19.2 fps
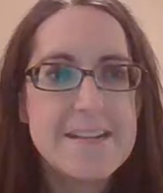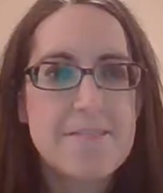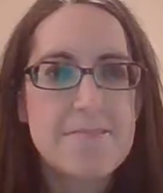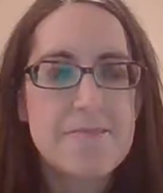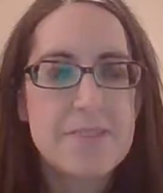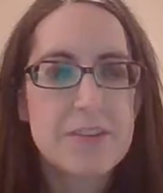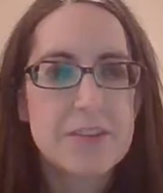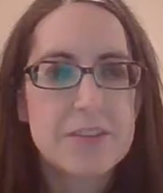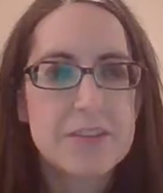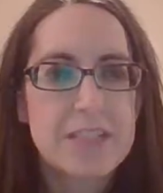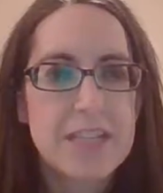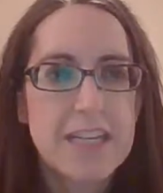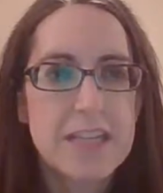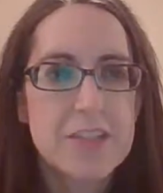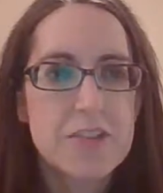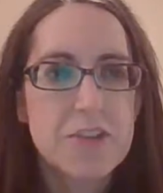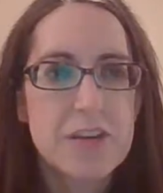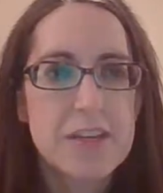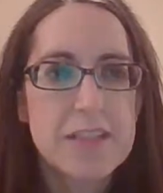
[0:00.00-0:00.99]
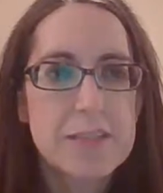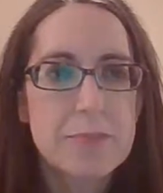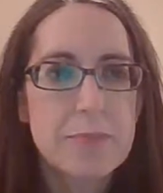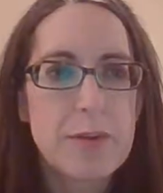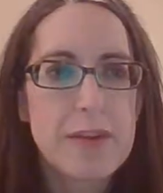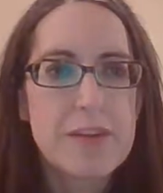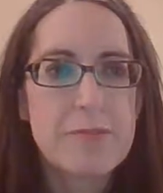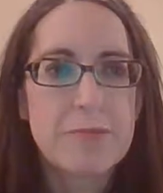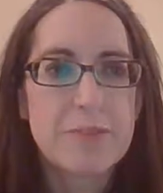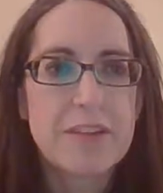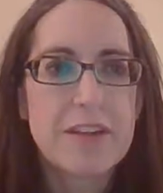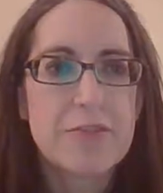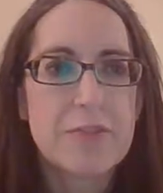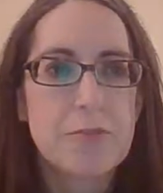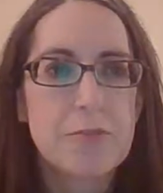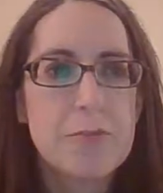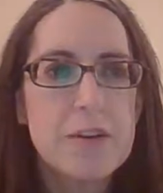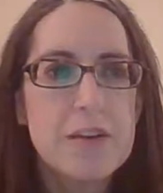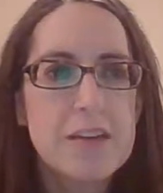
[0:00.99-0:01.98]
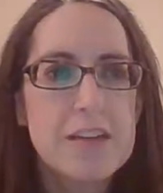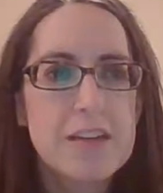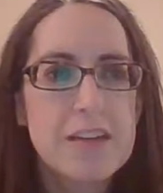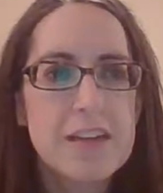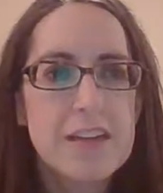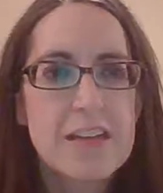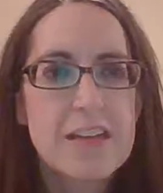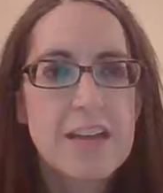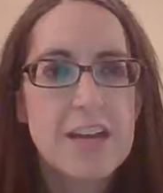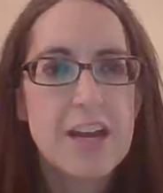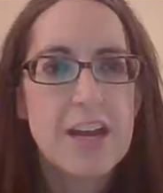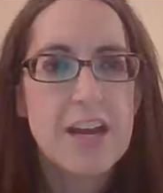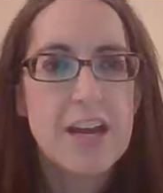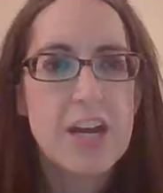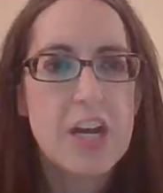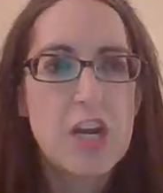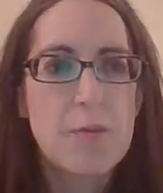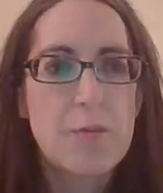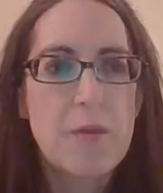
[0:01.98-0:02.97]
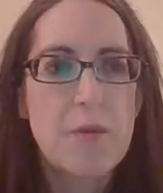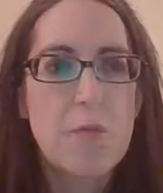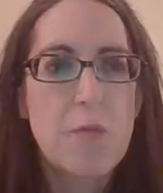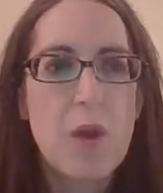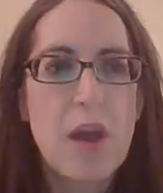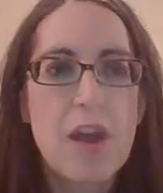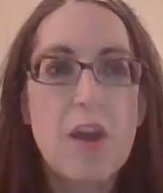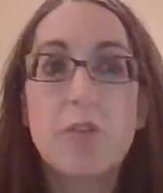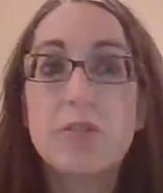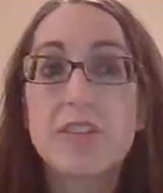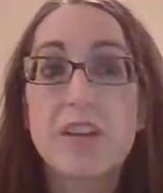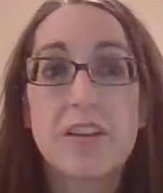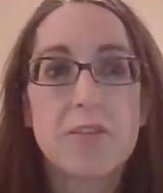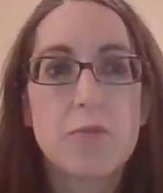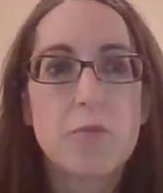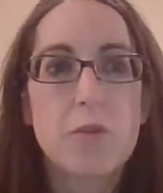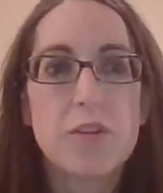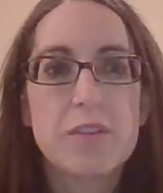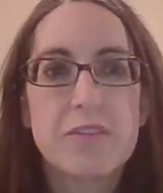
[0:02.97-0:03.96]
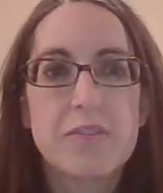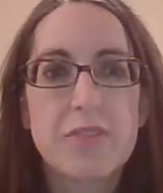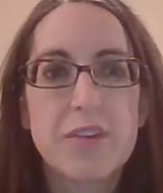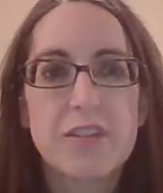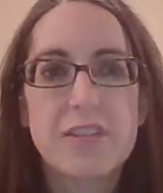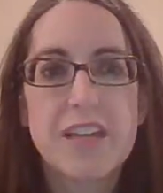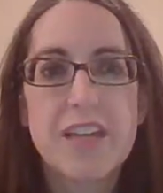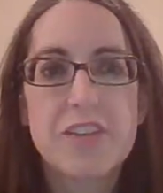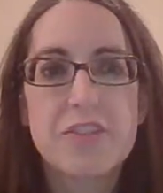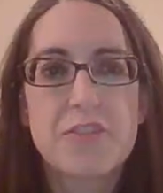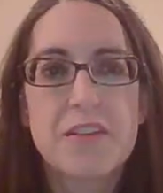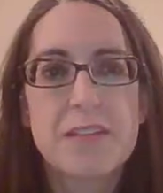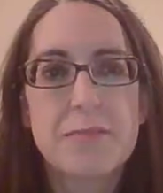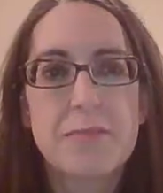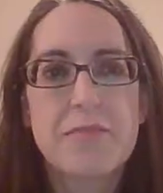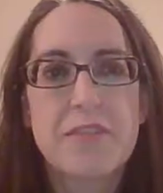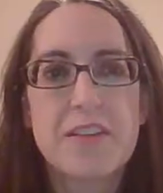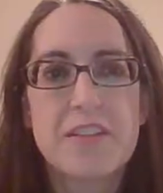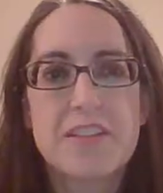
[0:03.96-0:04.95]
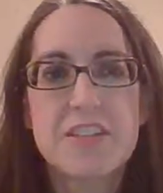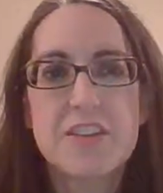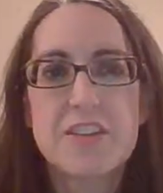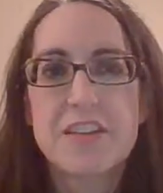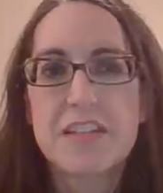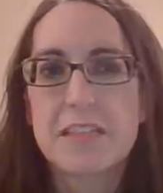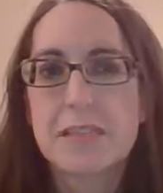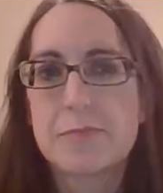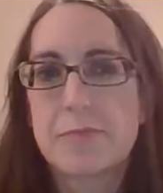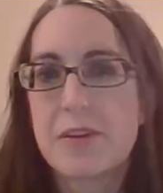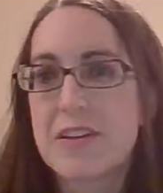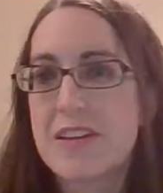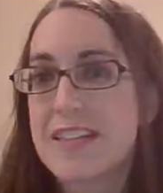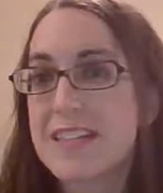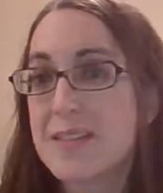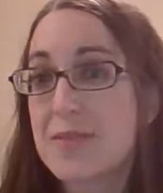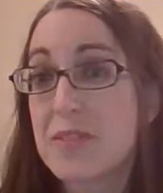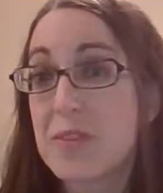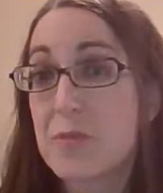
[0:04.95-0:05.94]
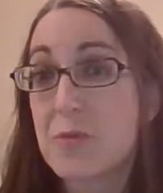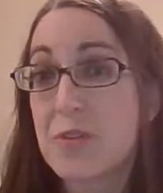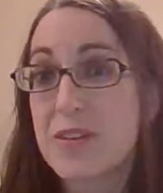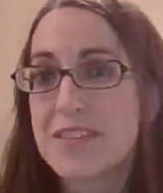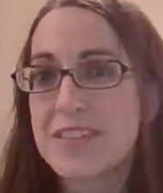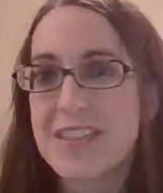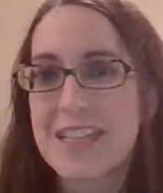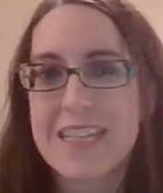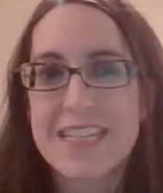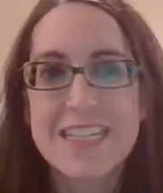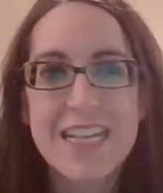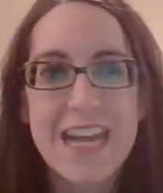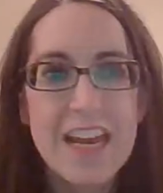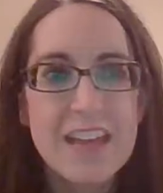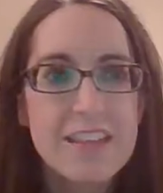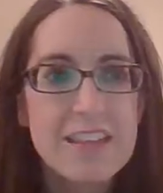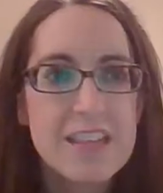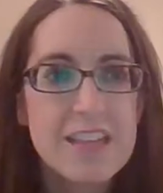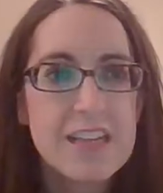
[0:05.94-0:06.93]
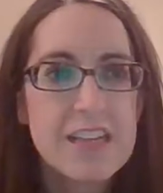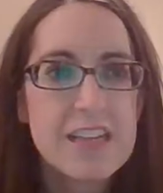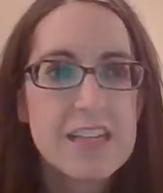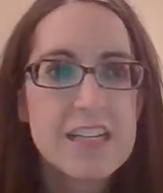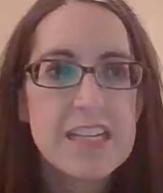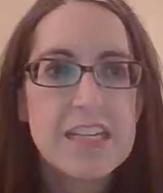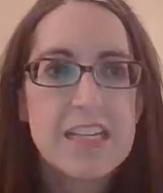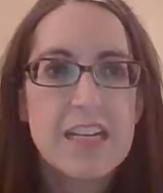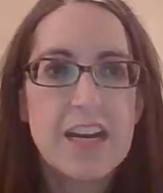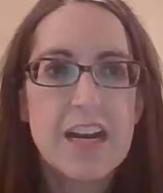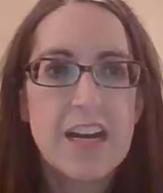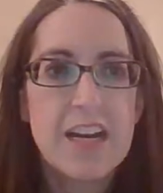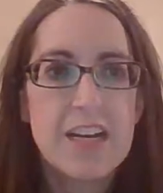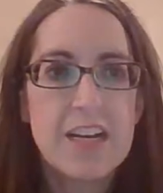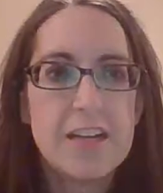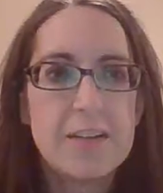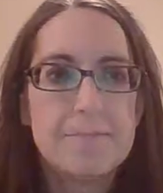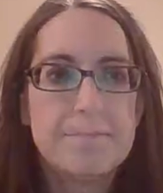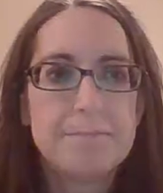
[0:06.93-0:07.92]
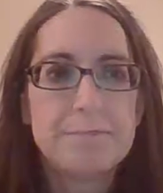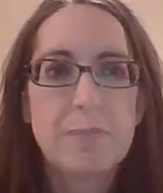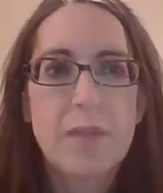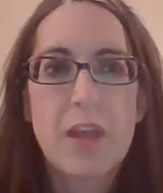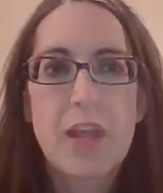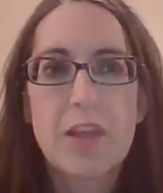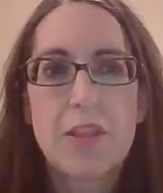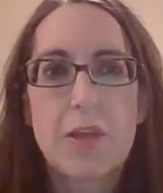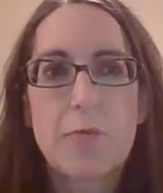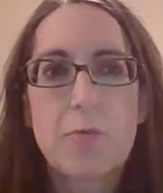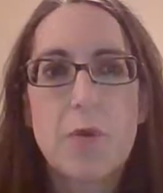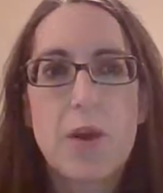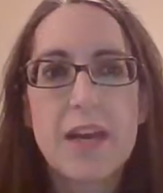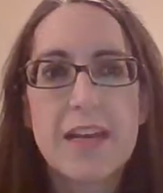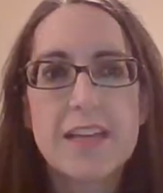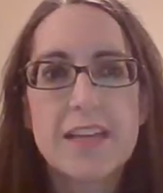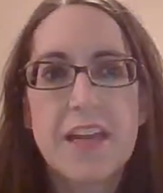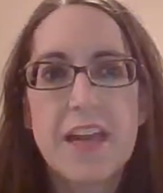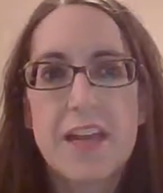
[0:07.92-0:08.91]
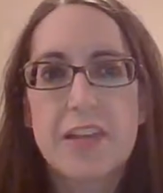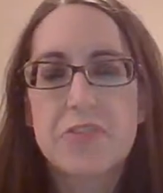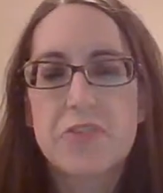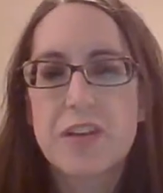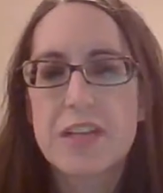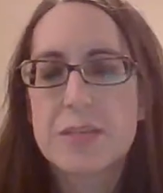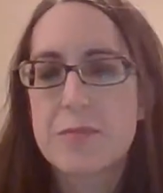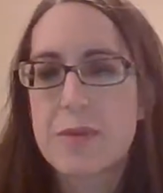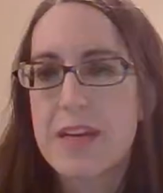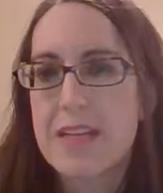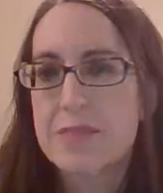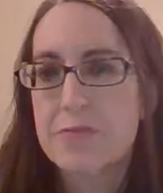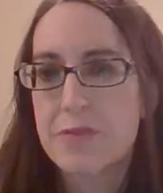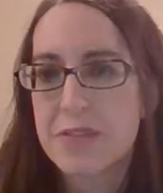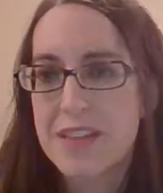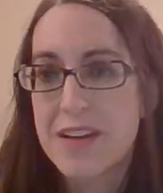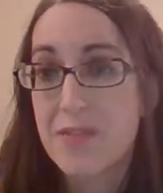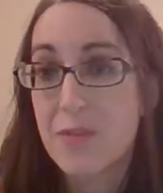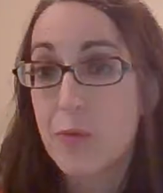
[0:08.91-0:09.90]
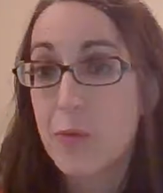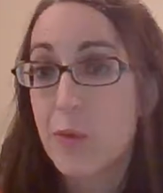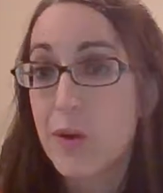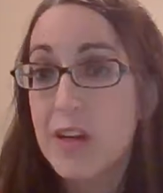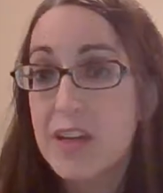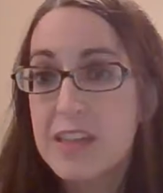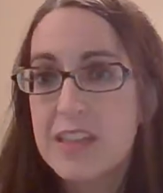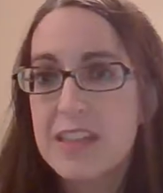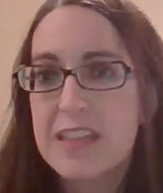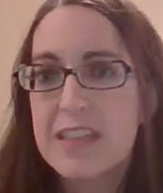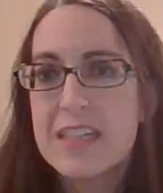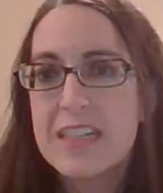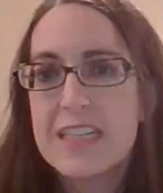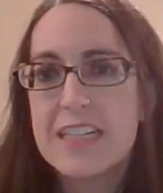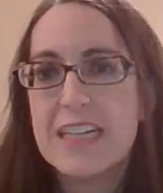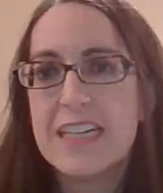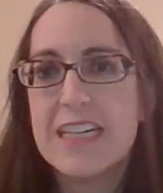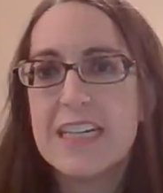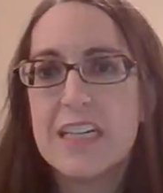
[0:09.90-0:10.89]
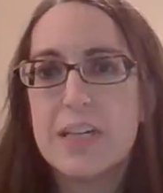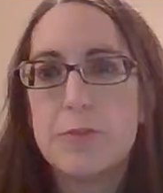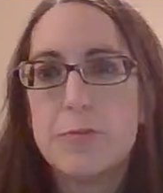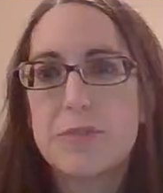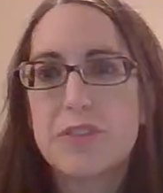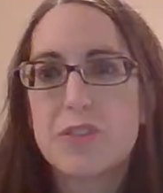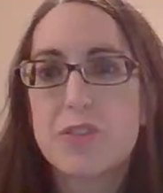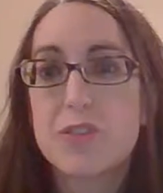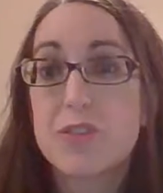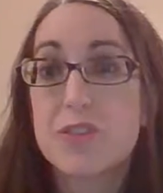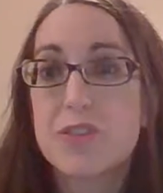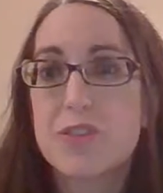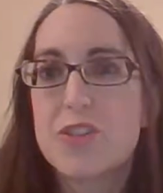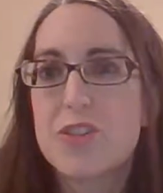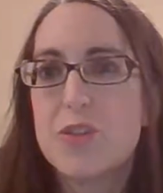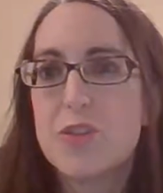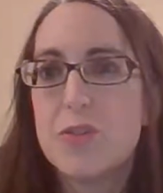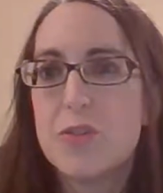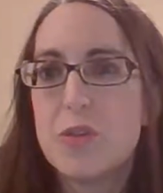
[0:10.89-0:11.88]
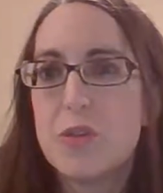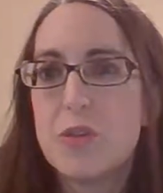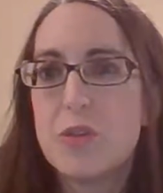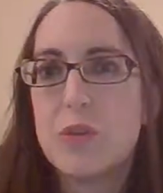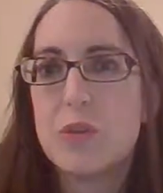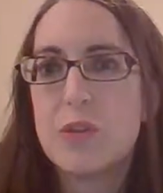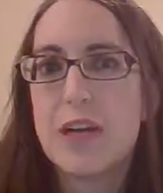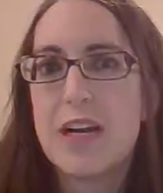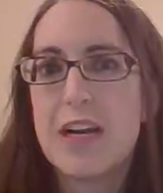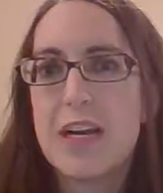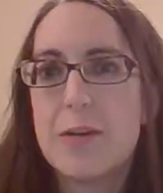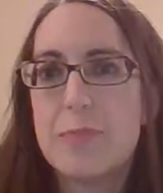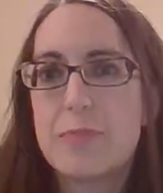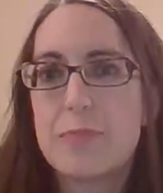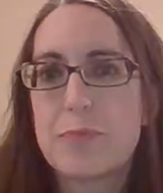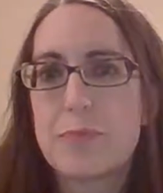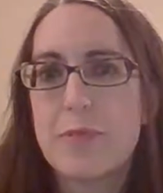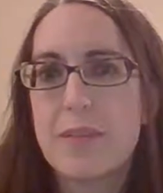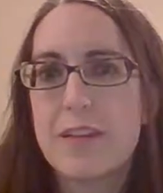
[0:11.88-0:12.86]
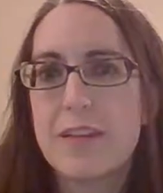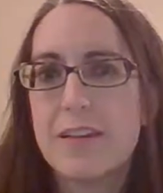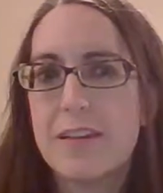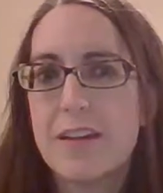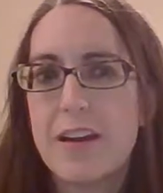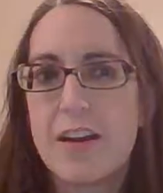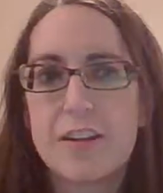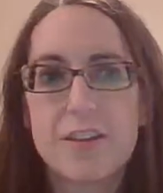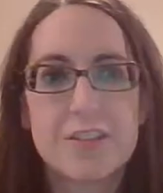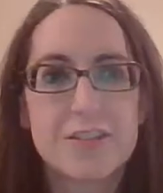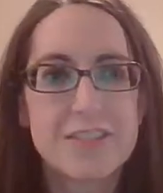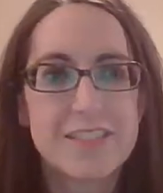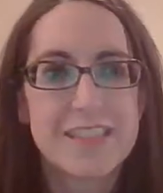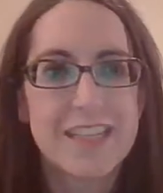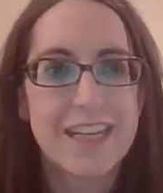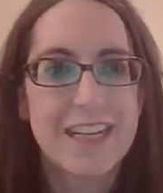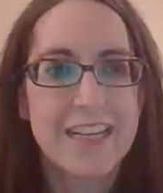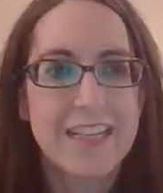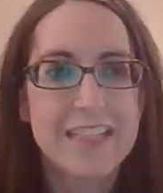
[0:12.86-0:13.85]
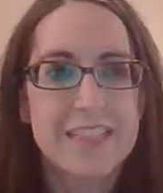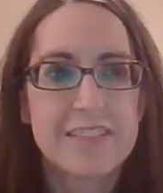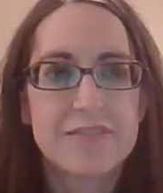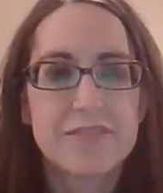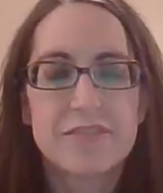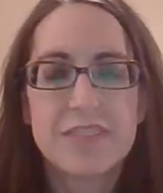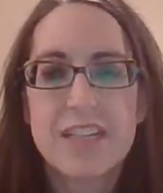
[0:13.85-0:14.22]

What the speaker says: first head transplant will never work, and why, the world's first head transplant volunteer could experience something worse than death, and then why head transplants will never work. So those are 2 articles that kind of